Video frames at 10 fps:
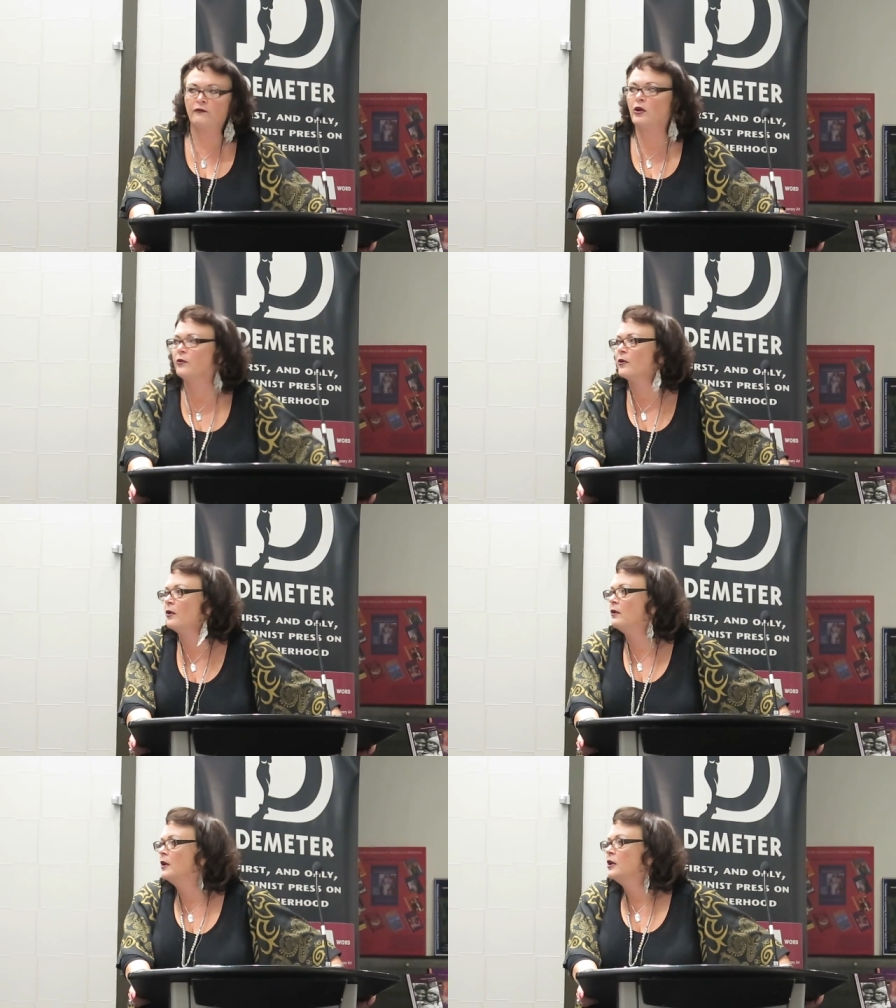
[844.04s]

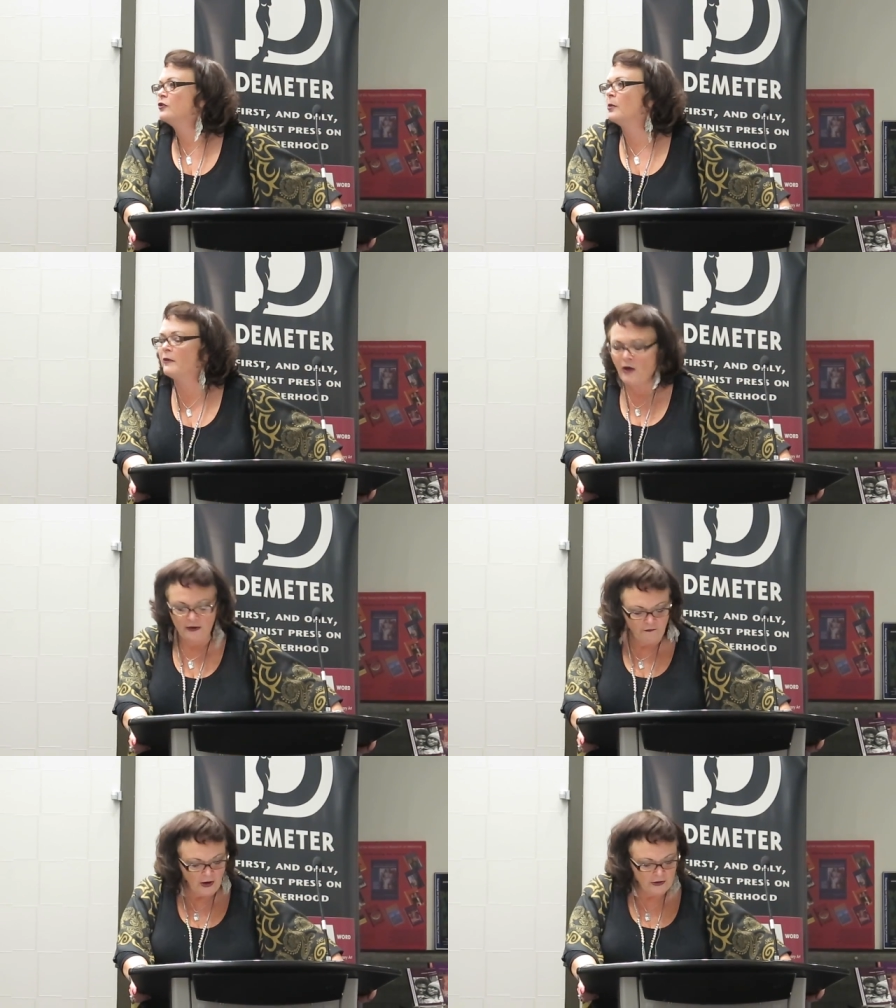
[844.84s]
refusal to
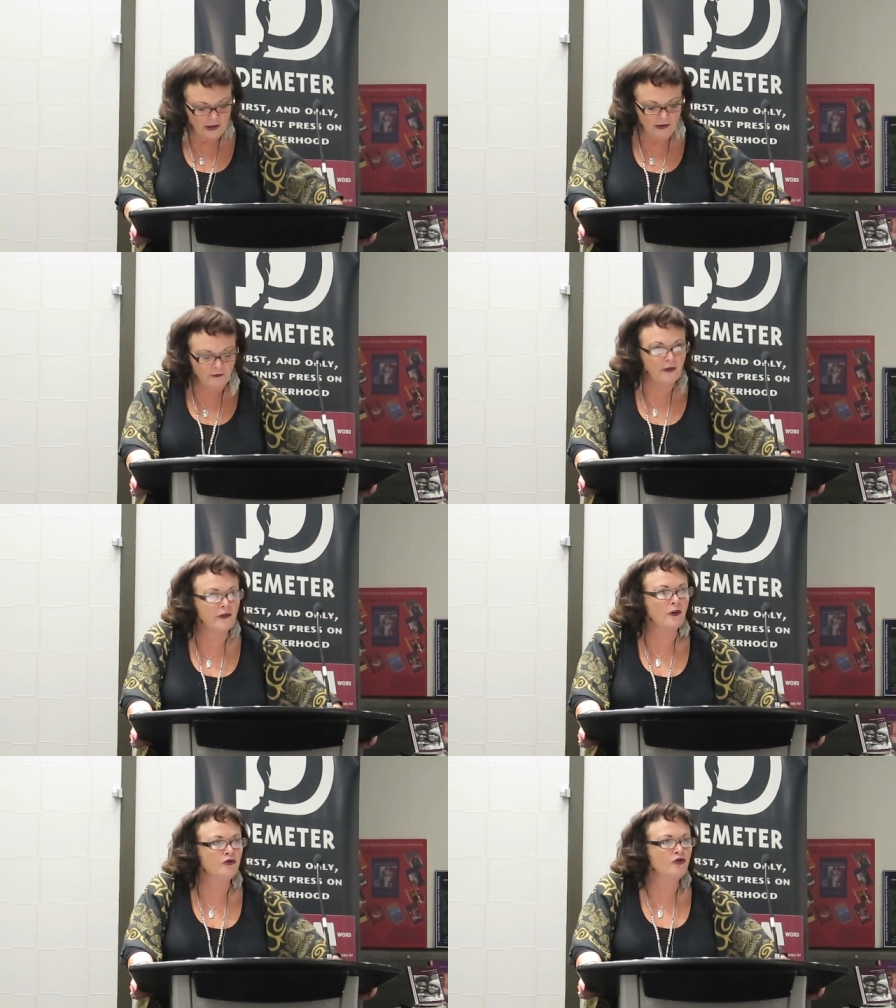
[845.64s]
provide funding for
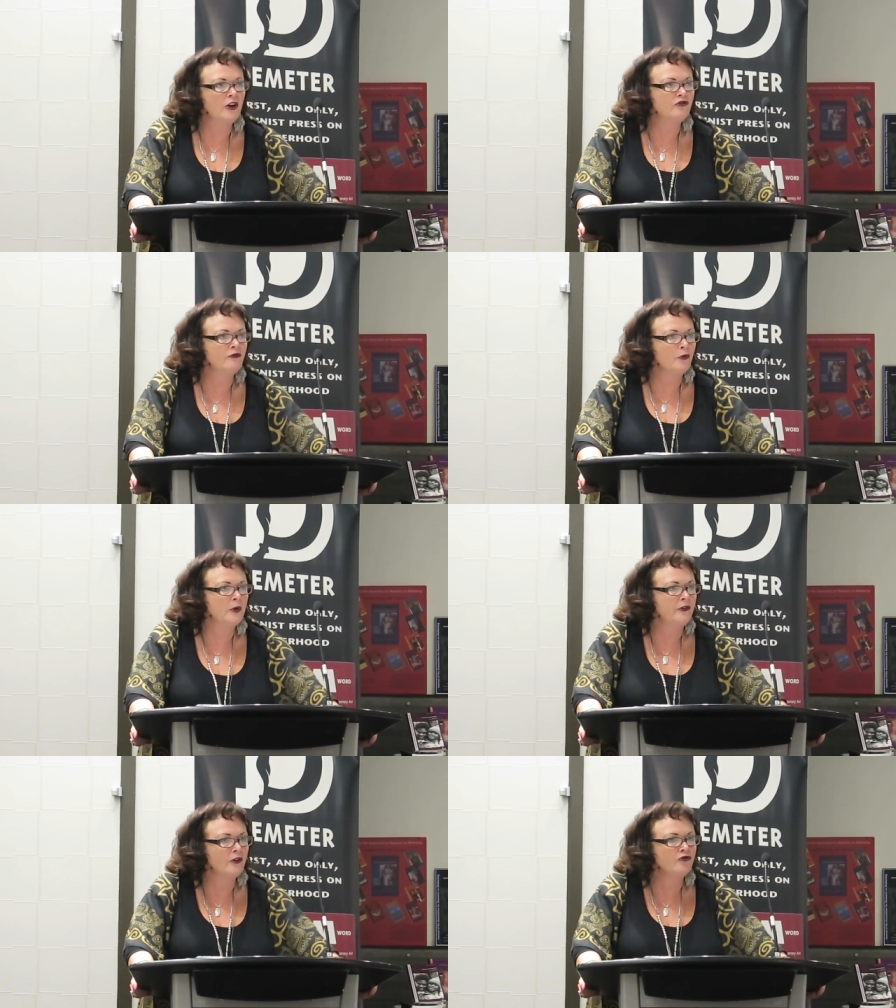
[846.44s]
the Association
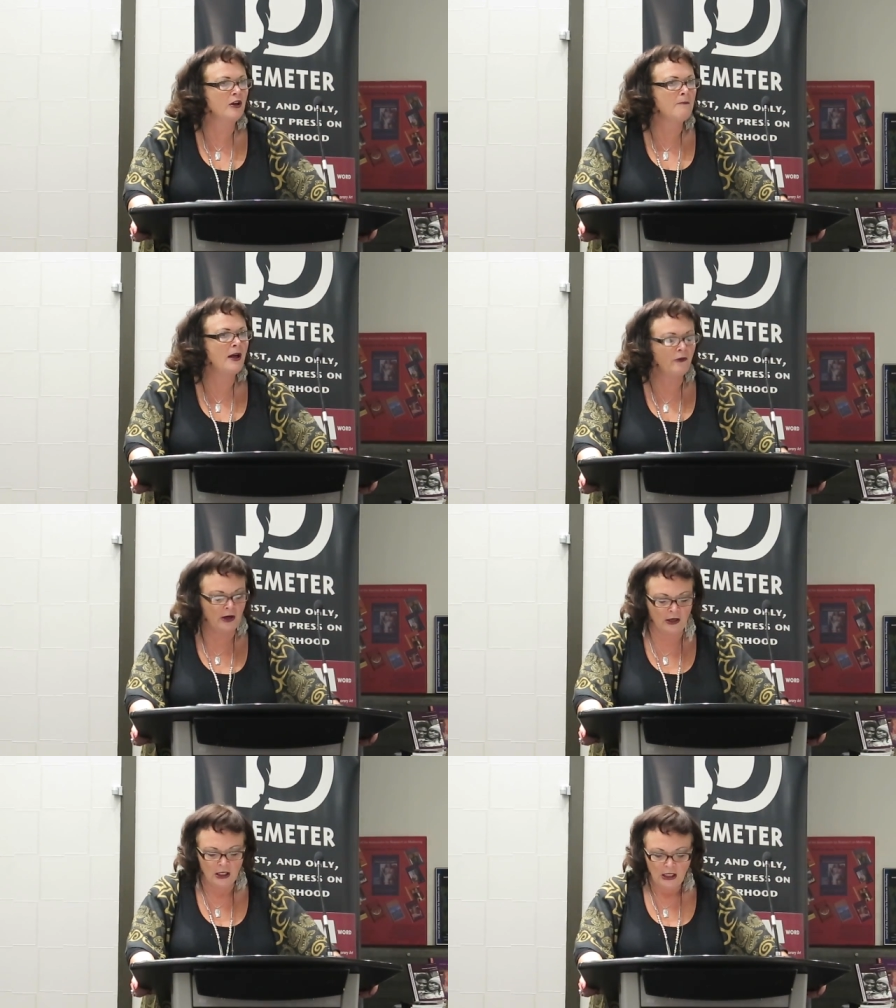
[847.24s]
for Research on
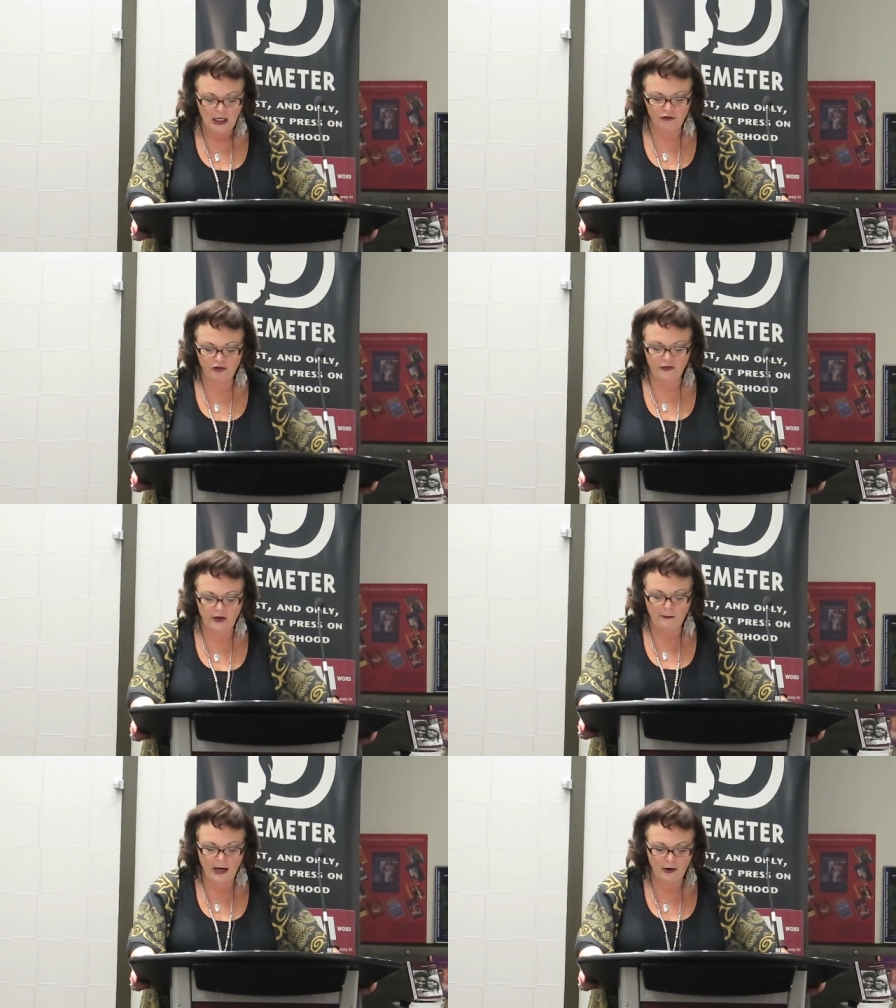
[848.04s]
Mothering. And she's
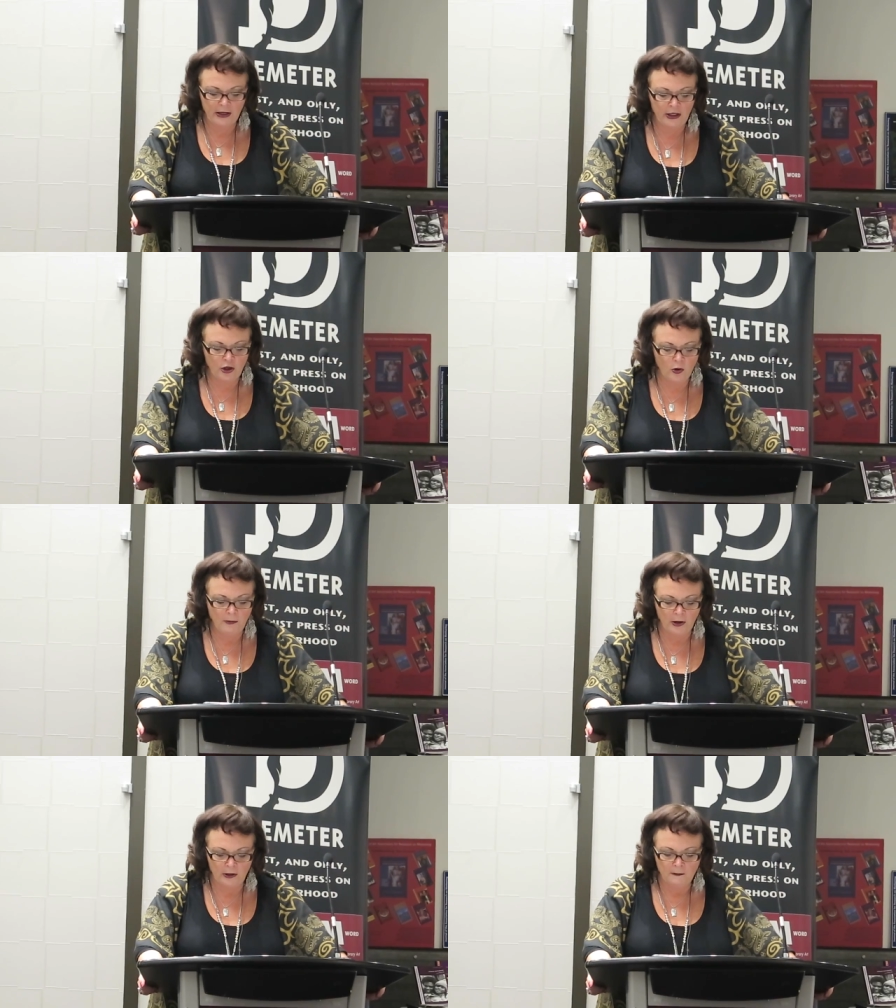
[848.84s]
an American and knew
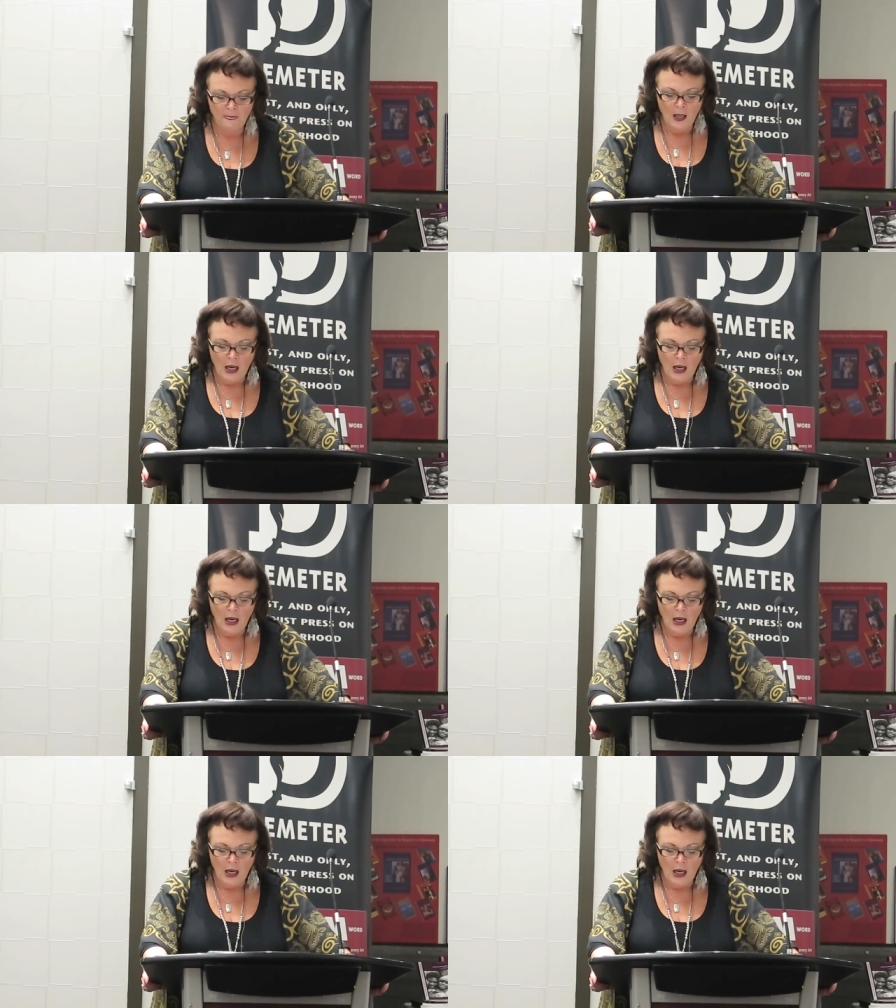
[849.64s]
about it.